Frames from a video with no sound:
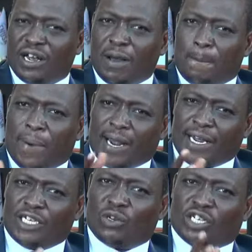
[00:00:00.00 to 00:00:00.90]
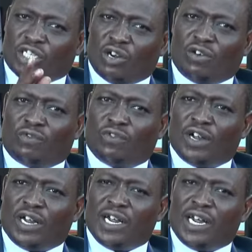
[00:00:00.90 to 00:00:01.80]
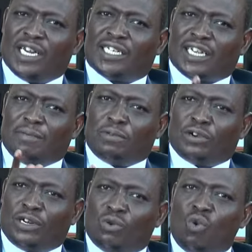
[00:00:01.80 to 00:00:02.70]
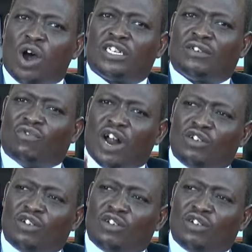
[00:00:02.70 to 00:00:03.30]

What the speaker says: Package yourself as somebody who has value